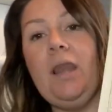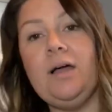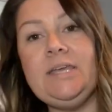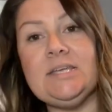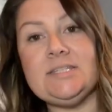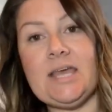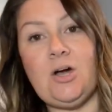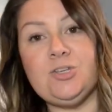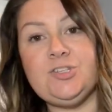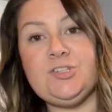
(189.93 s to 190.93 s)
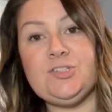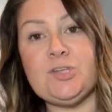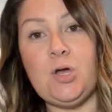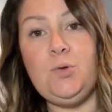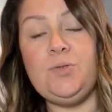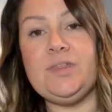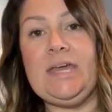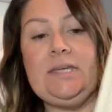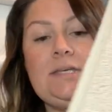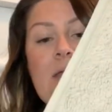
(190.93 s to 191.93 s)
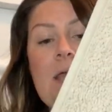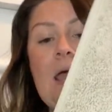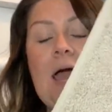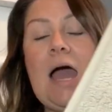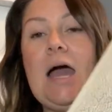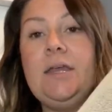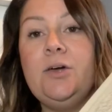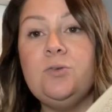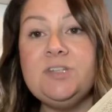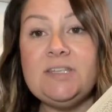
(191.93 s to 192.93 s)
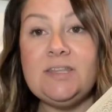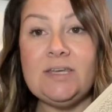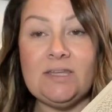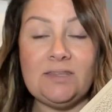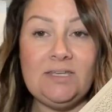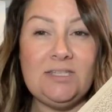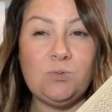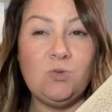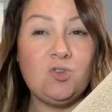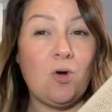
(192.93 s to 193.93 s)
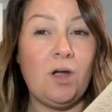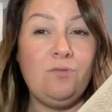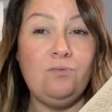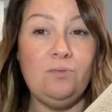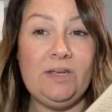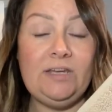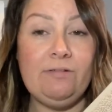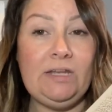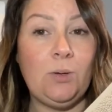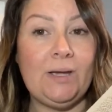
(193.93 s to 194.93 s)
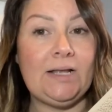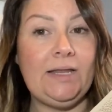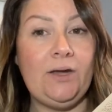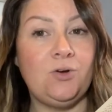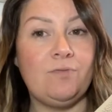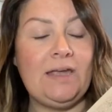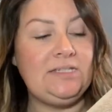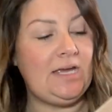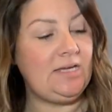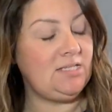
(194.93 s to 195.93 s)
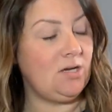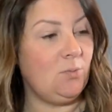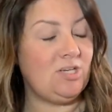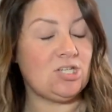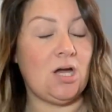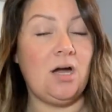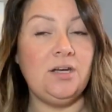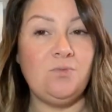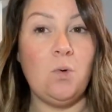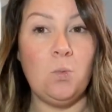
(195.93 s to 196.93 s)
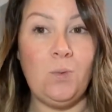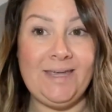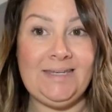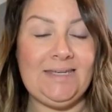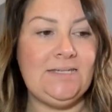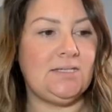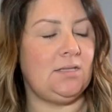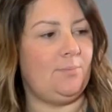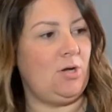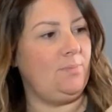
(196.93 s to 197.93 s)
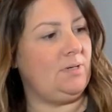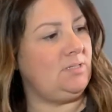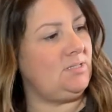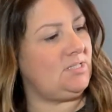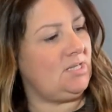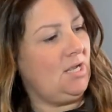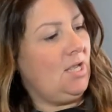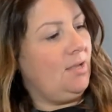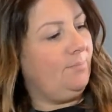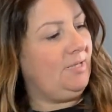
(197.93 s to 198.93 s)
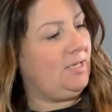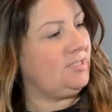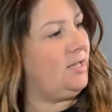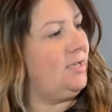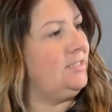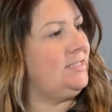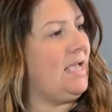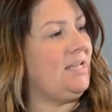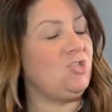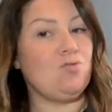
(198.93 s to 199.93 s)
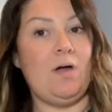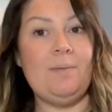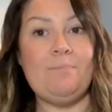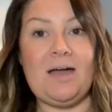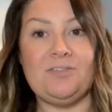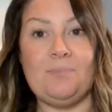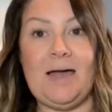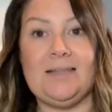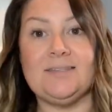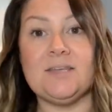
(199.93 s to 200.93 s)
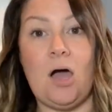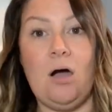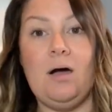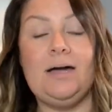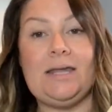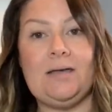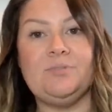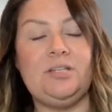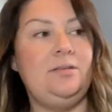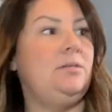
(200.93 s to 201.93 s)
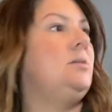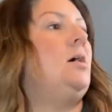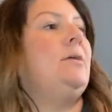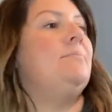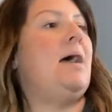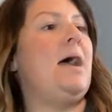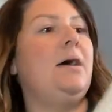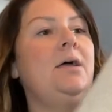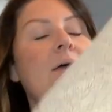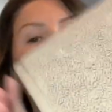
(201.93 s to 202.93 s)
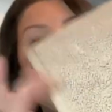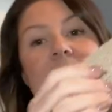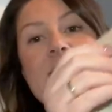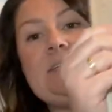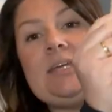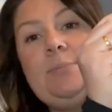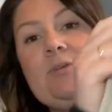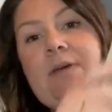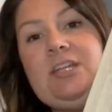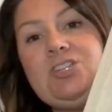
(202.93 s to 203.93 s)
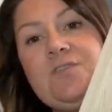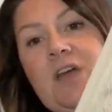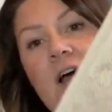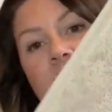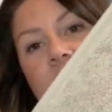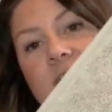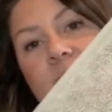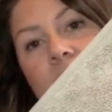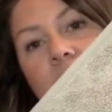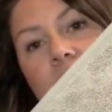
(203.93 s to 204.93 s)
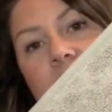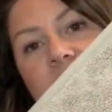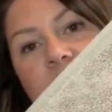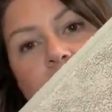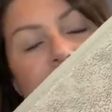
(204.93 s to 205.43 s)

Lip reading: like is they are so thin. And I honestly think these will dry really, really quickly on a radiator, which is kind of what we need at the moment. Because like I said, drying bath mats are an absolute nightmare. But yeah, they did come in a range of colours, but I just